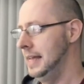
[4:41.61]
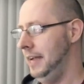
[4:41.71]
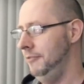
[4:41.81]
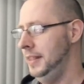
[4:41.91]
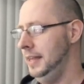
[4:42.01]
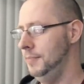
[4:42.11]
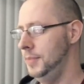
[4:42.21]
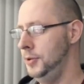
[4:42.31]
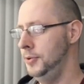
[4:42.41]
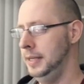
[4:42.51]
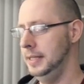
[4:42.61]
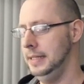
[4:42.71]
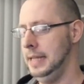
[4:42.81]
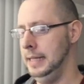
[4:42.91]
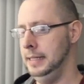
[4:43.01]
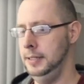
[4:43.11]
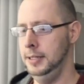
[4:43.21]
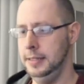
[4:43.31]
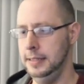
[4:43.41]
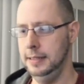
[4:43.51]
Everything I'm doing is kind of
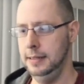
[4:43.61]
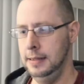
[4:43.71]
just...